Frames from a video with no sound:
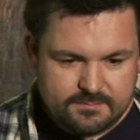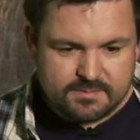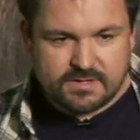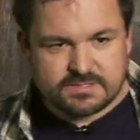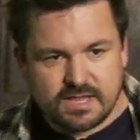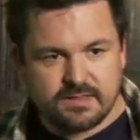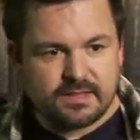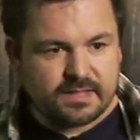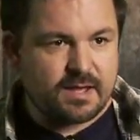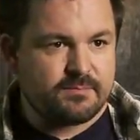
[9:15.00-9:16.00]
because again
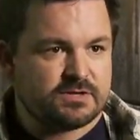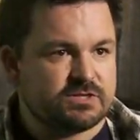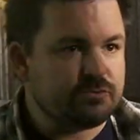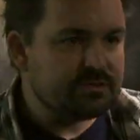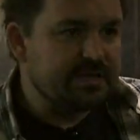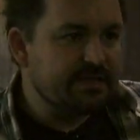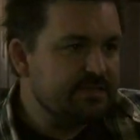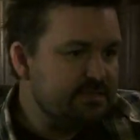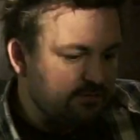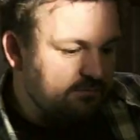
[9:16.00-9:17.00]
that camera is so
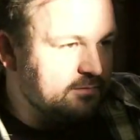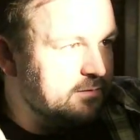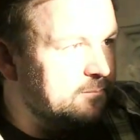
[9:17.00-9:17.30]
sensitive.